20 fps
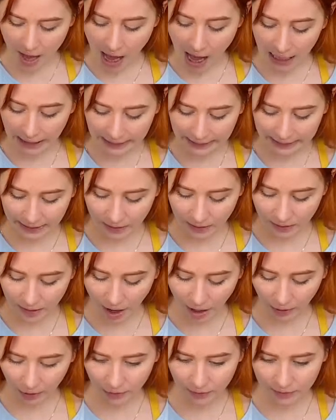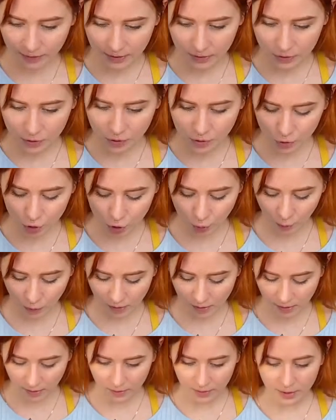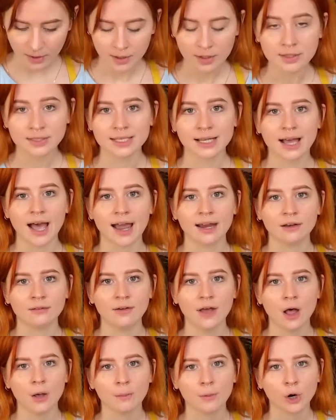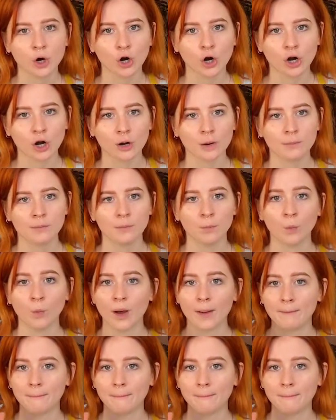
a little longer than usual to kind of help curb what